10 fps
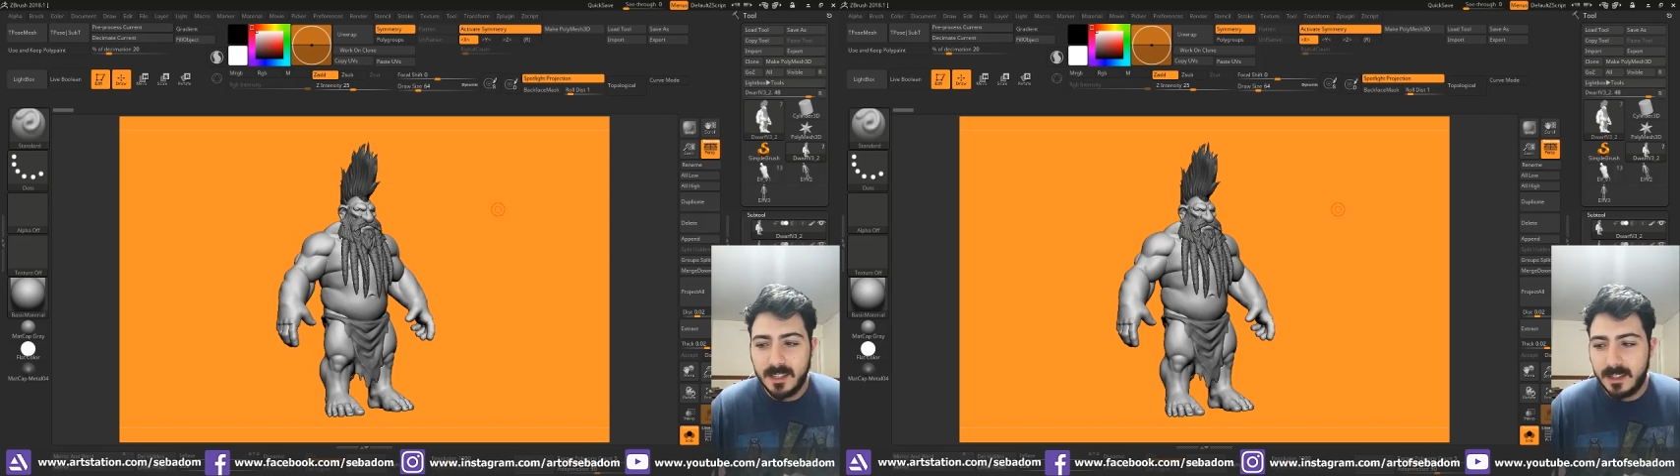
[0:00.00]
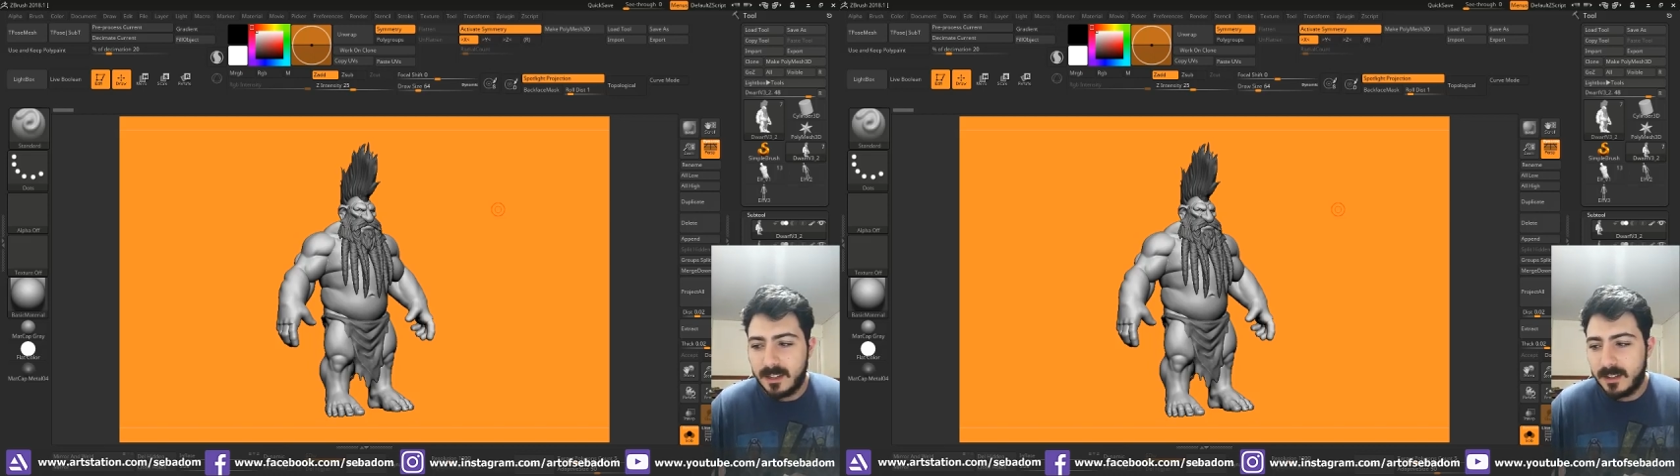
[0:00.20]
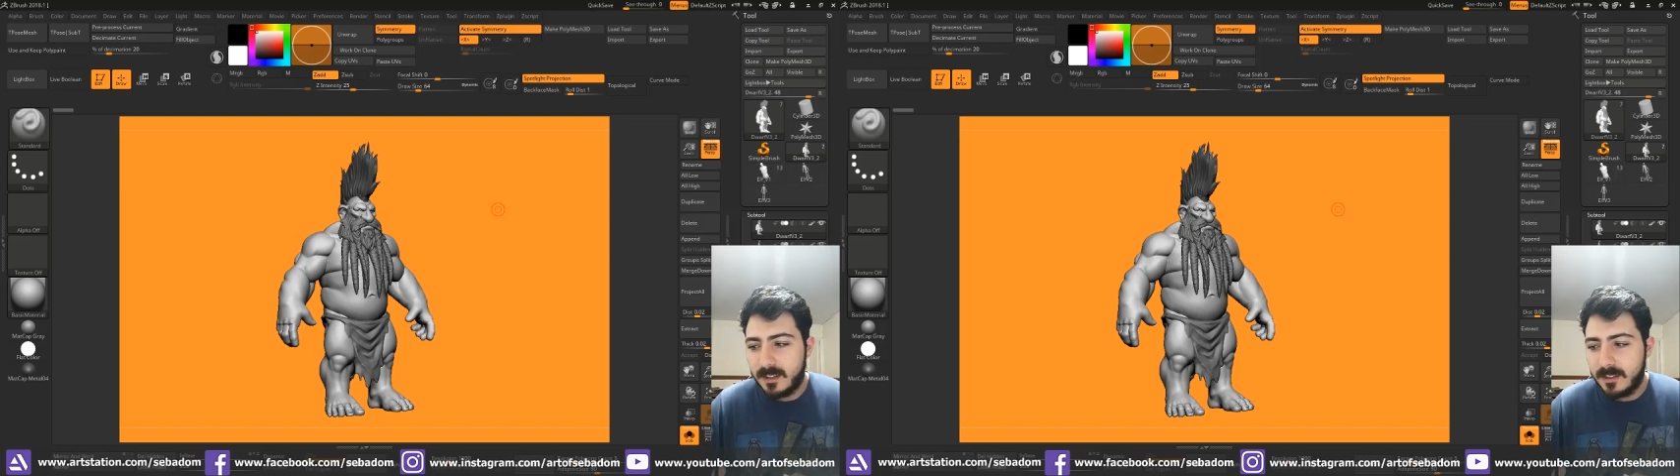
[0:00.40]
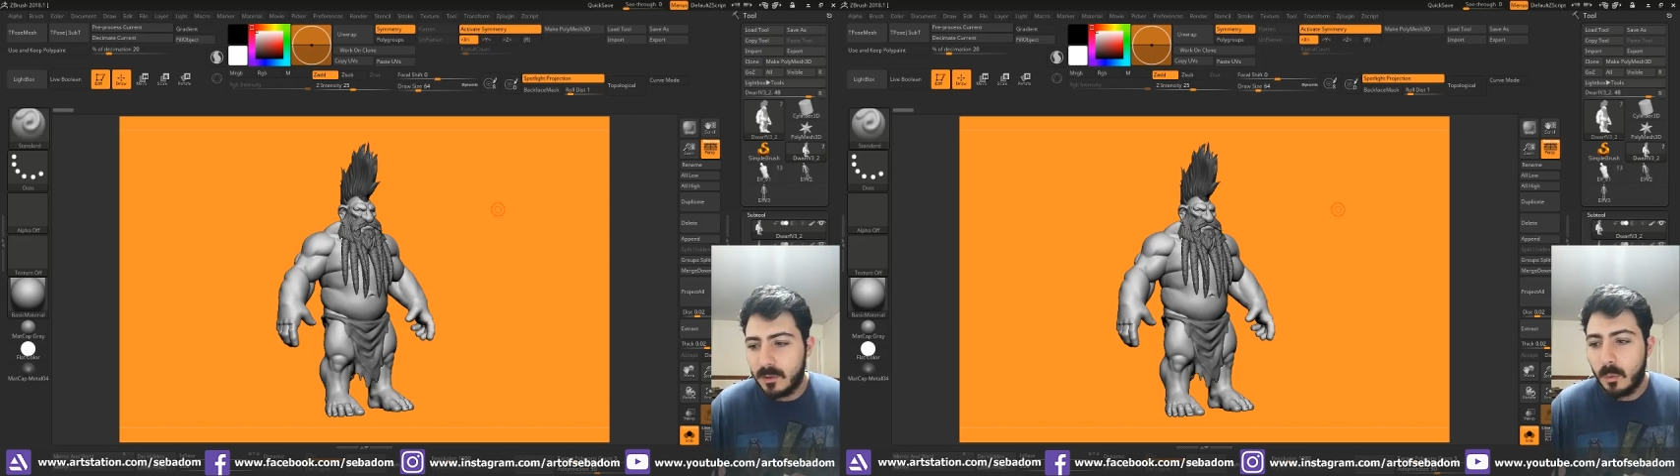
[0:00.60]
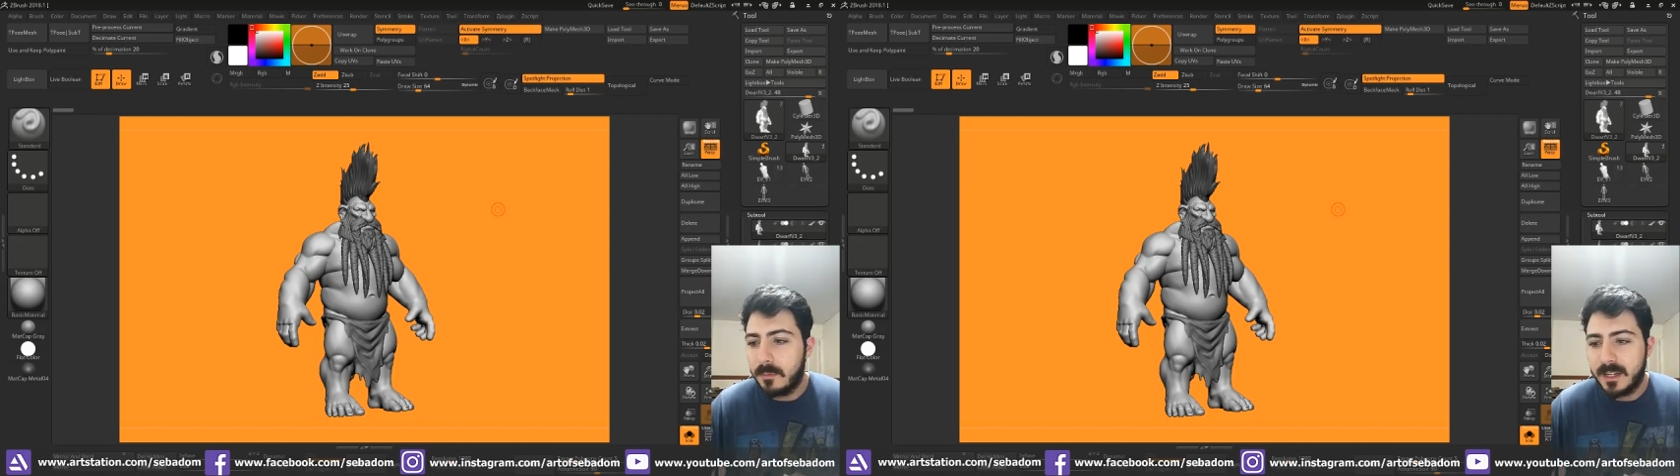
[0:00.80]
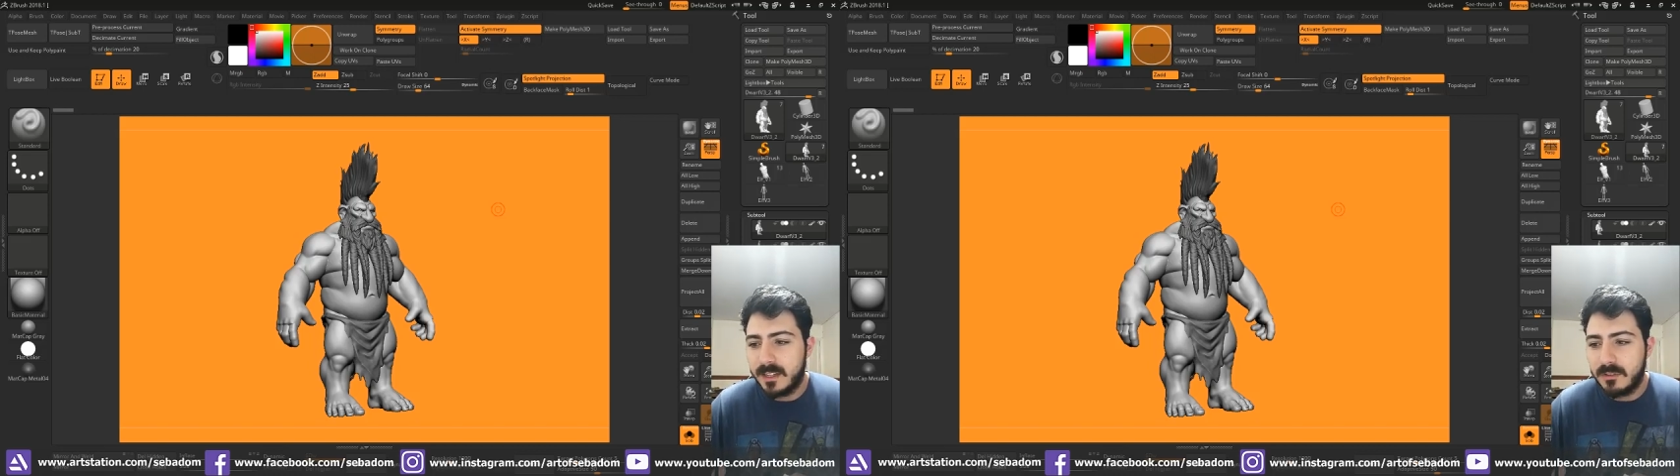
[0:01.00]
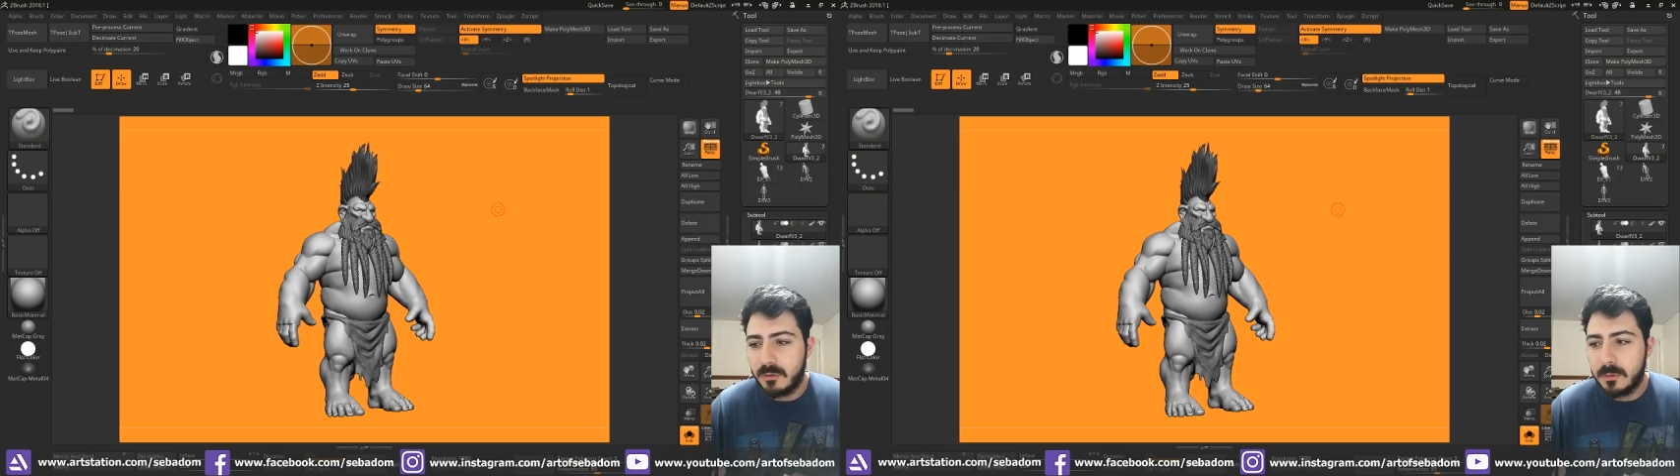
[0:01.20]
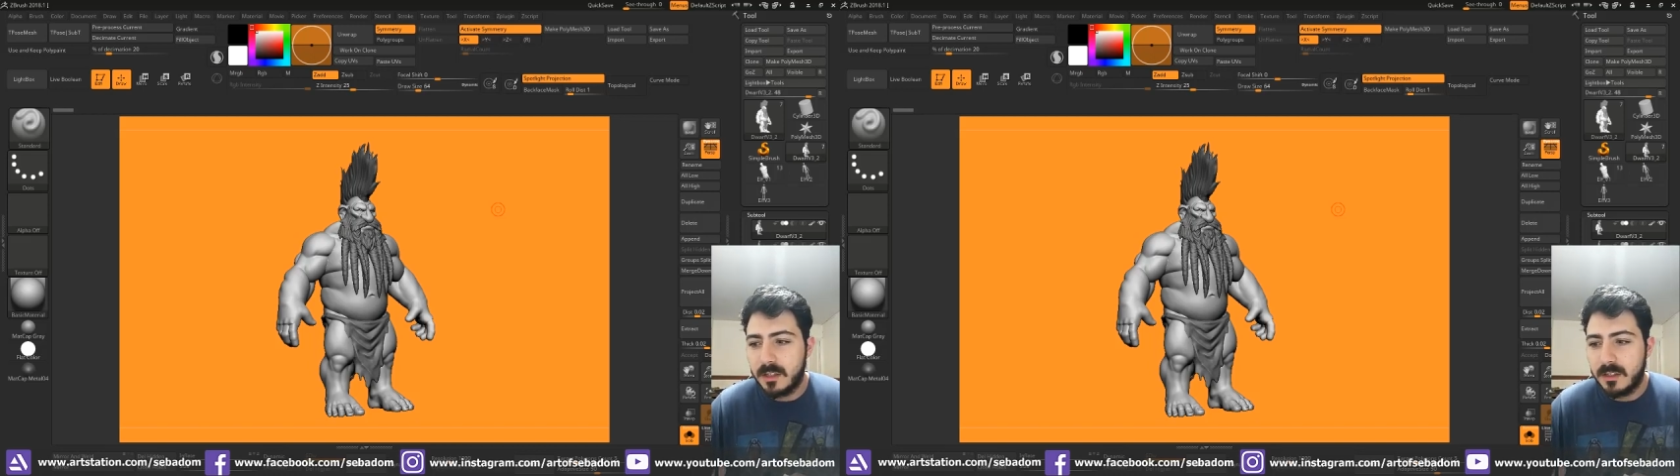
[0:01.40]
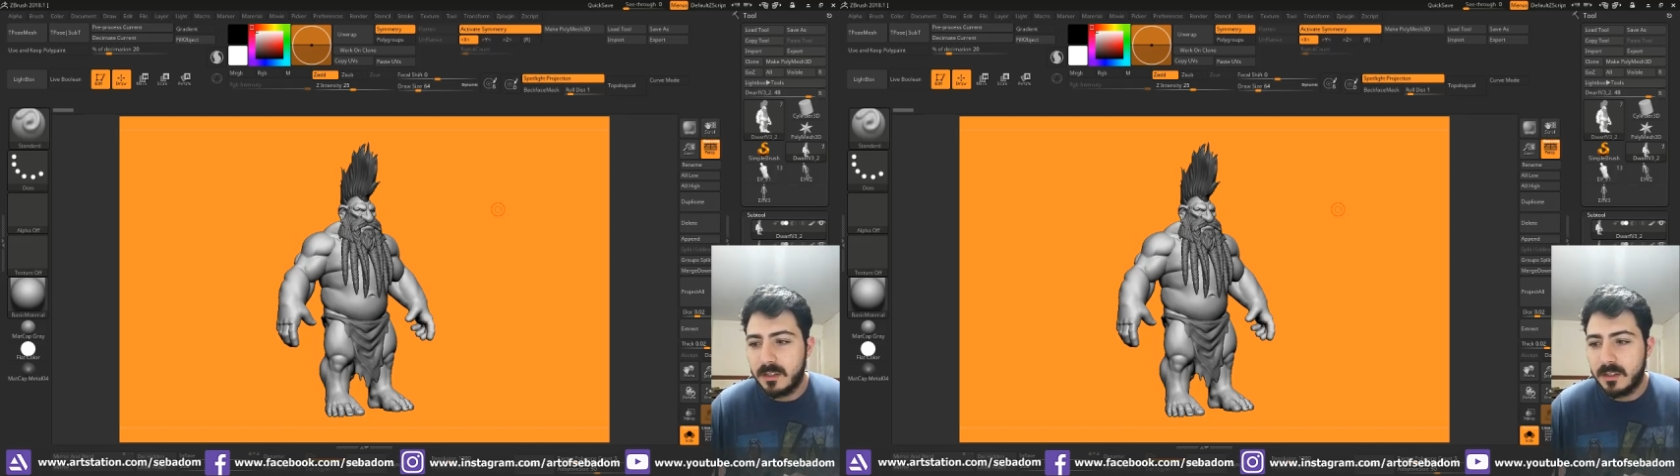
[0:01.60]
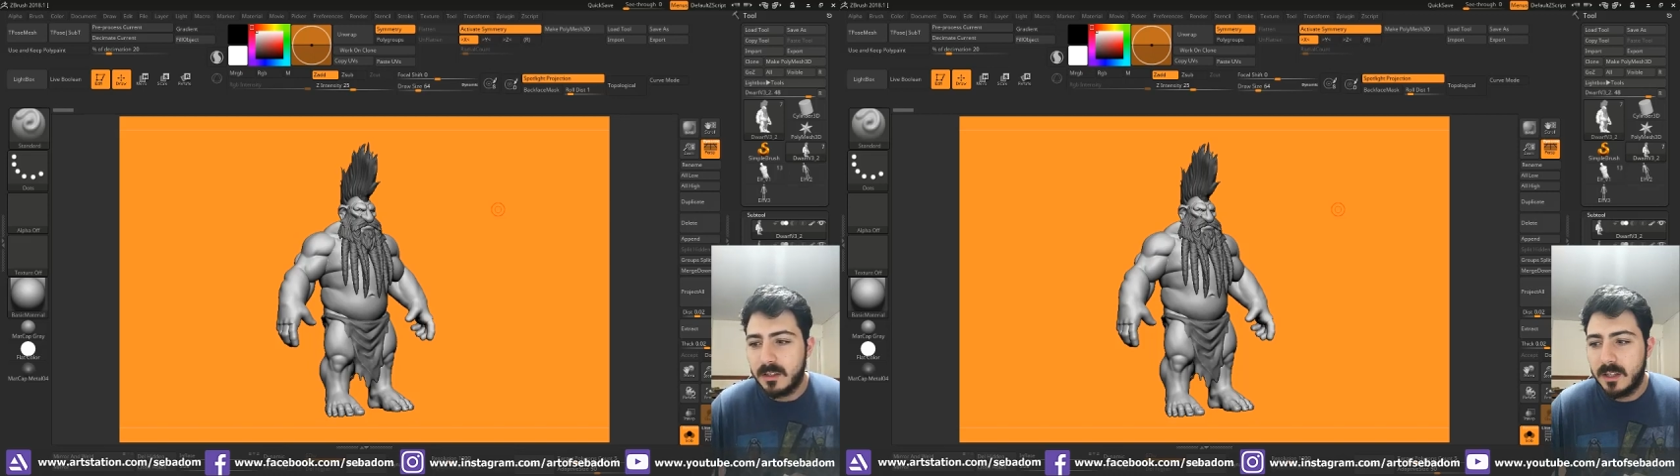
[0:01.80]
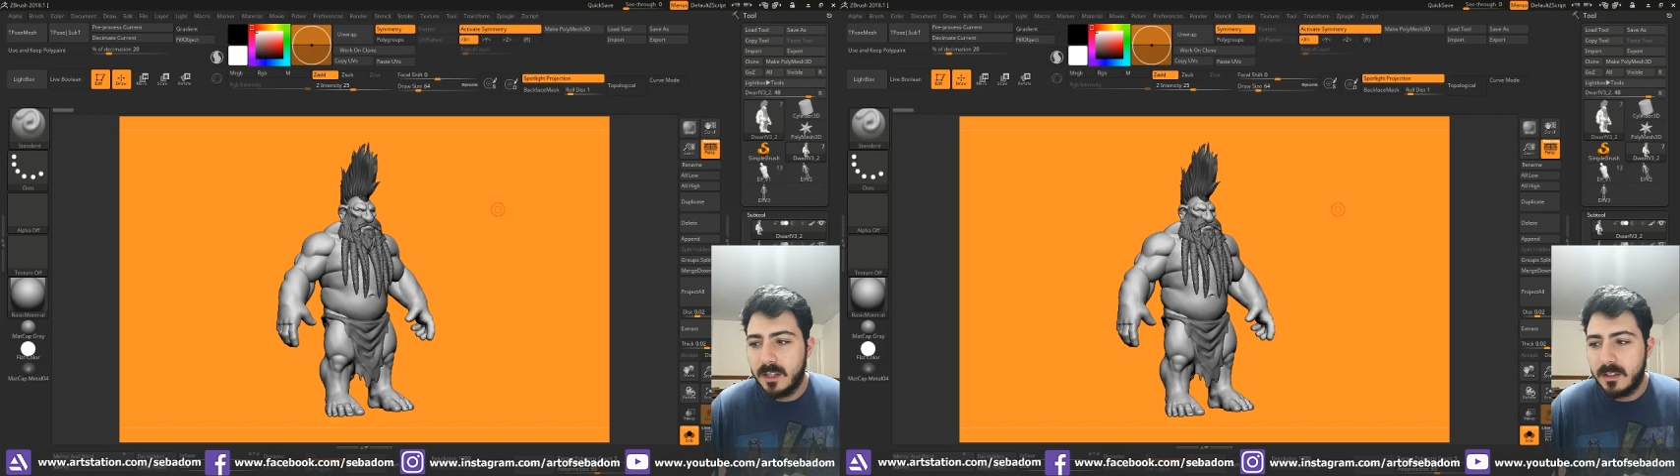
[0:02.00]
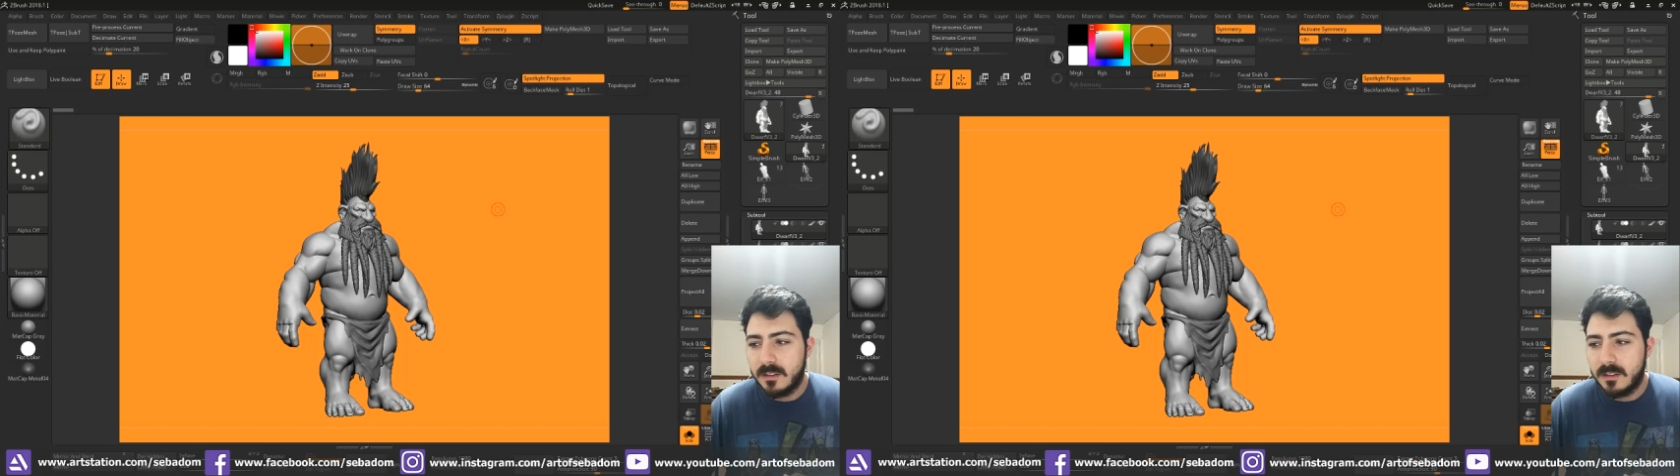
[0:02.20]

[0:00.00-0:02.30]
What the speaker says: the woman has to be